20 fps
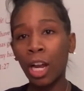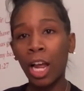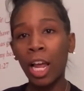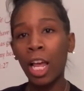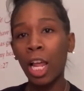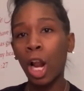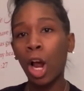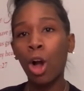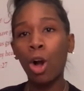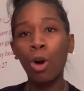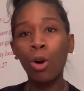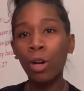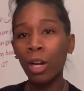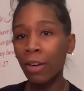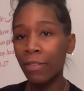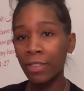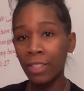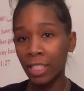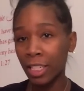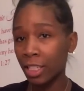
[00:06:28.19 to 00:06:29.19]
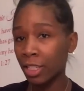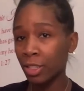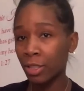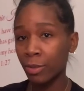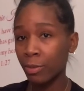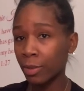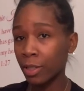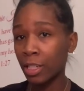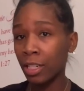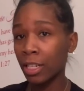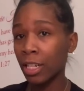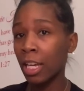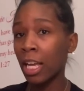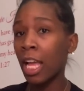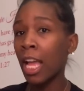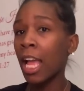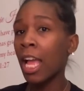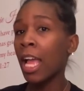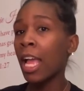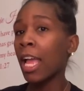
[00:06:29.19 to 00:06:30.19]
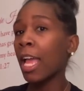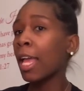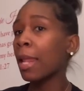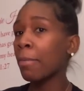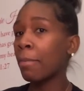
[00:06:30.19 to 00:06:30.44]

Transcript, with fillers: I had a whole conversation with her in